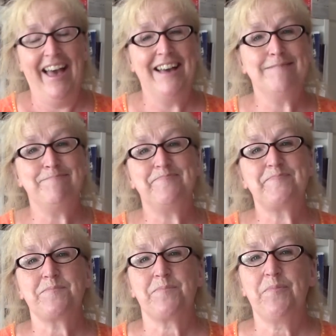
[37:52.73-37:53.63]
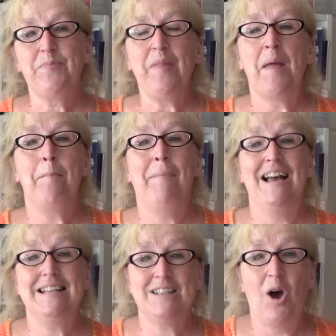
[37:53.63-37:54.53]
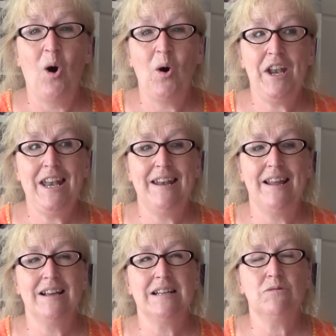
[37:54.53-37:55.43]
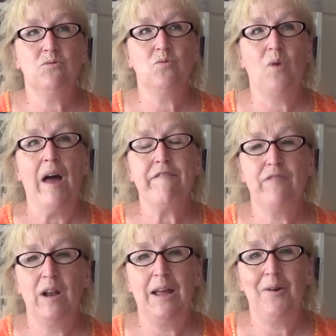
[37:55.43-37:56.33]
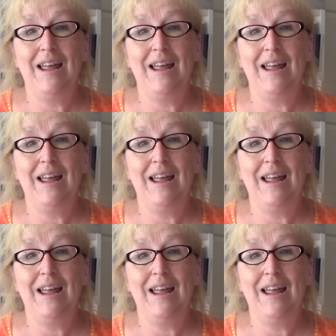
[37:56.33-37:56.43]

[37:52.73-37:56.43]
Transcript: But I follow